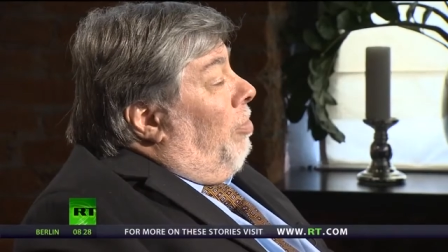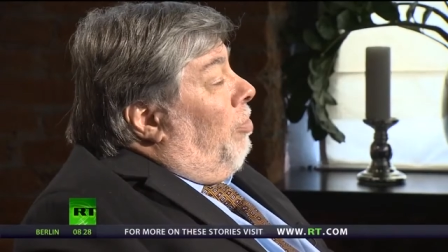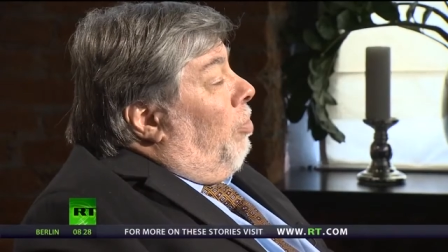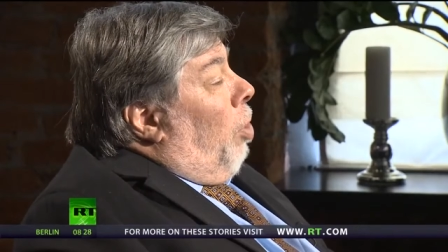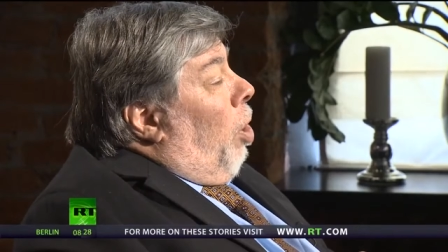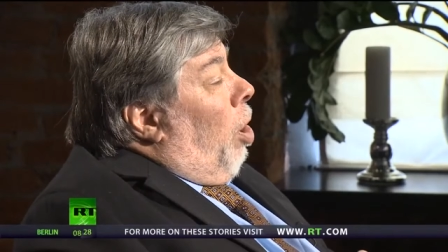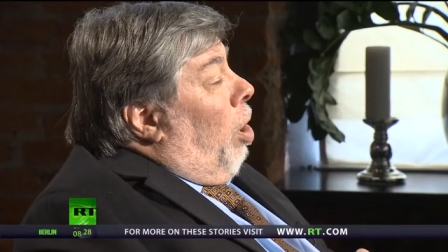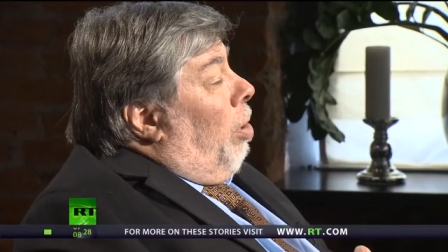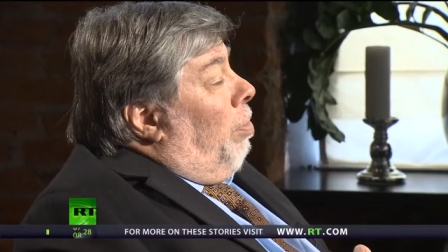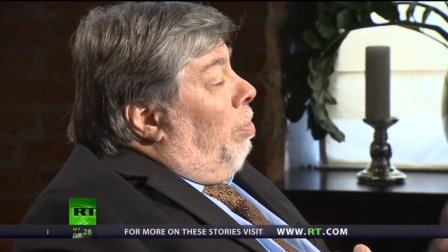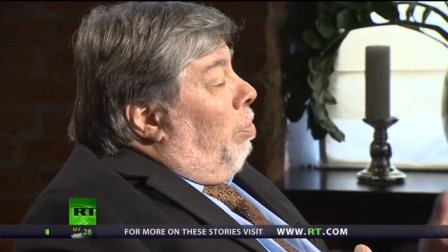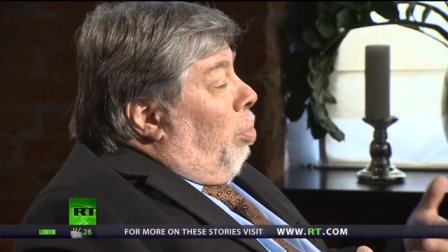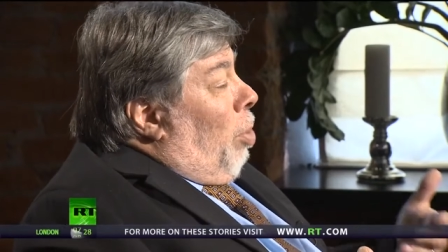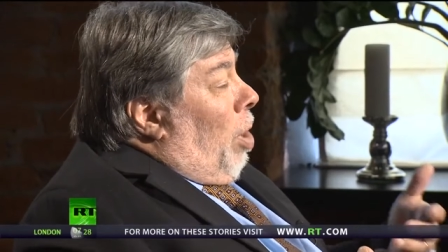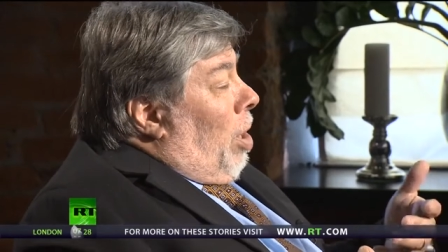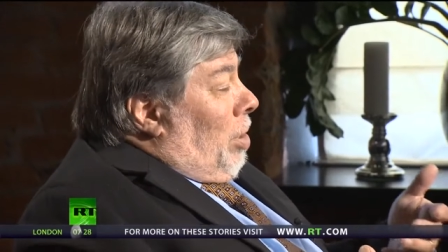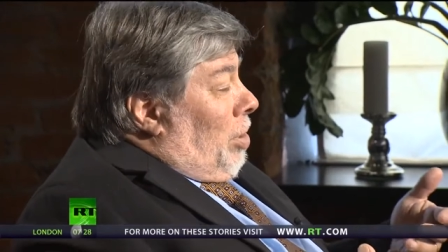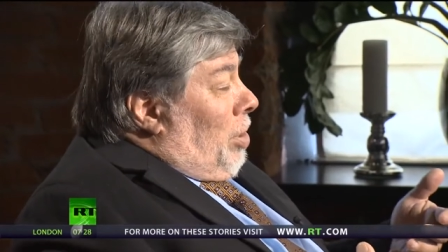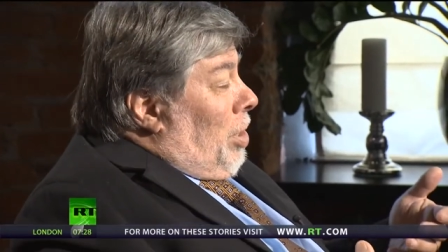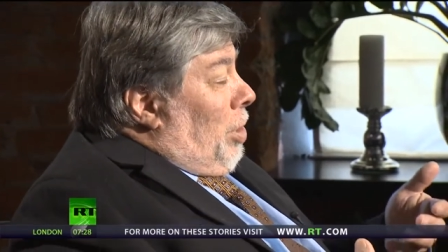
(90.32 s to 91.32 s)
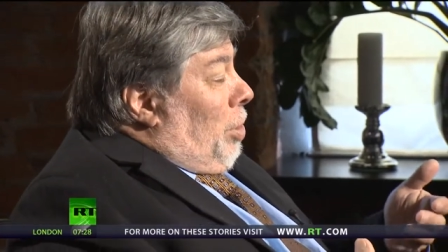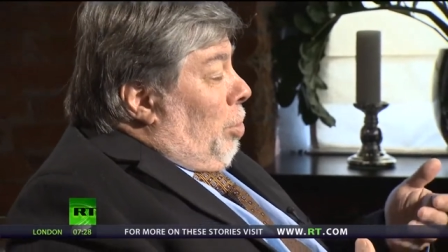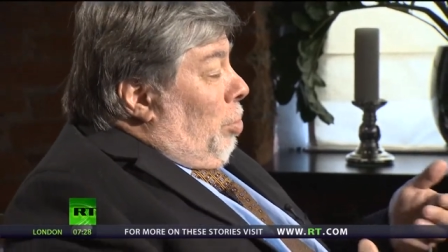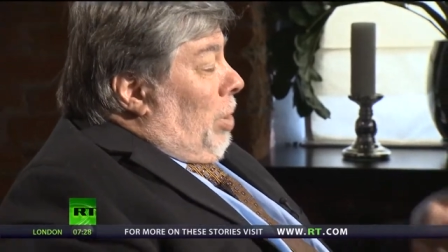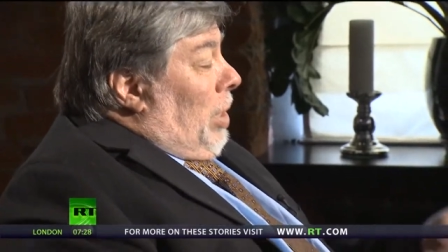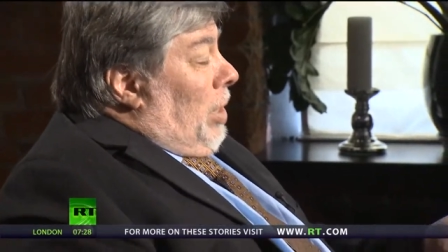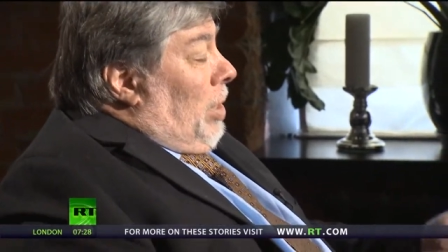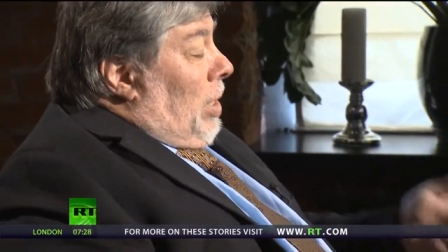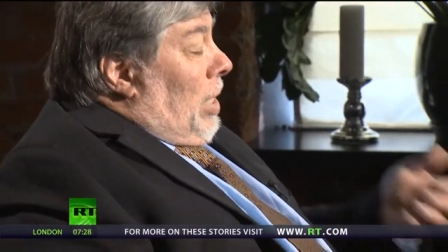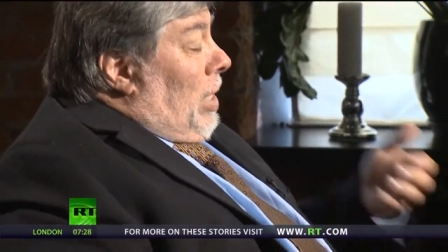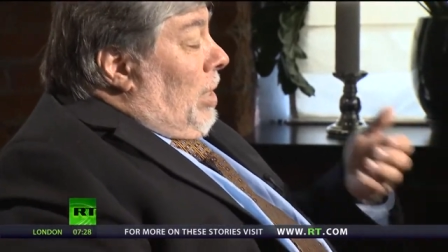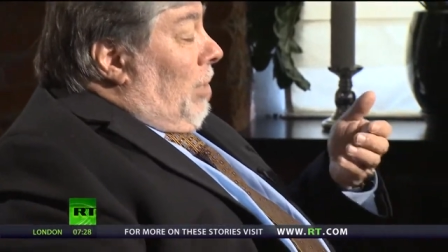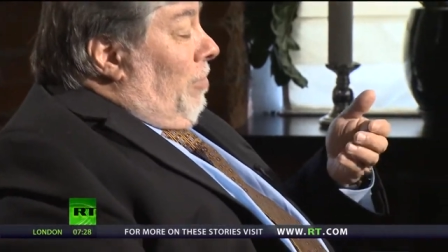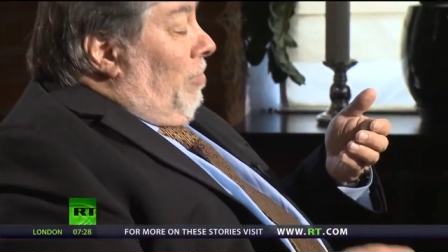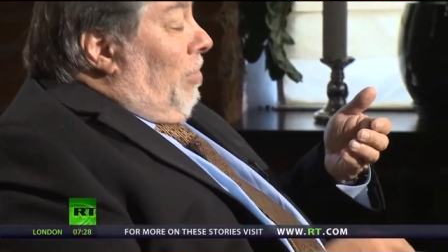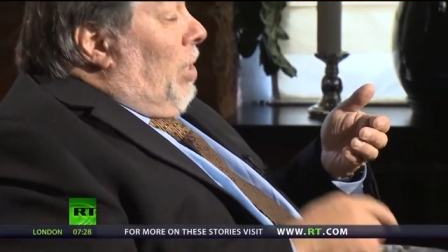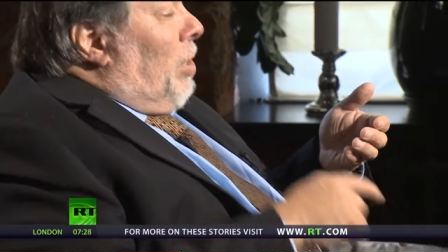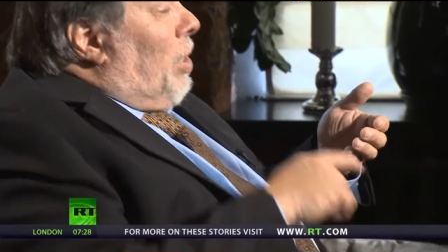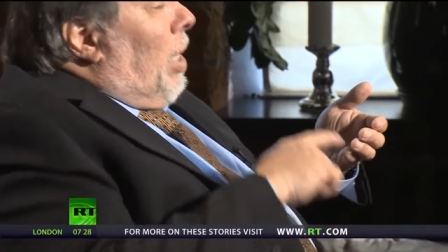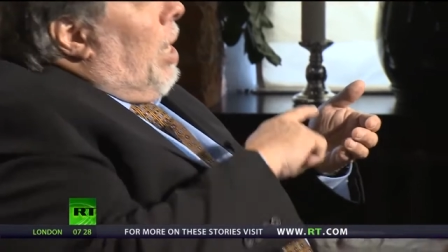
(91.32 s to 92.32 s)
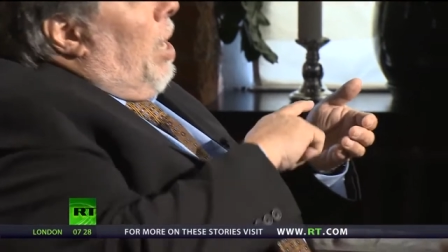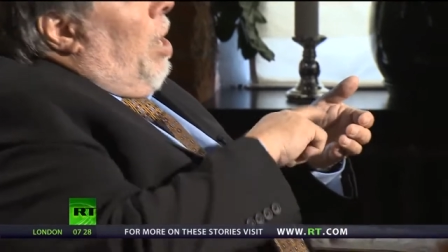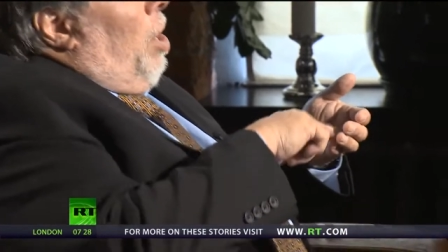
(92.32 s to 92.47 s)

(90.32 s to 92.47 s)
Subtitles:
for our products to do these things, it feels like,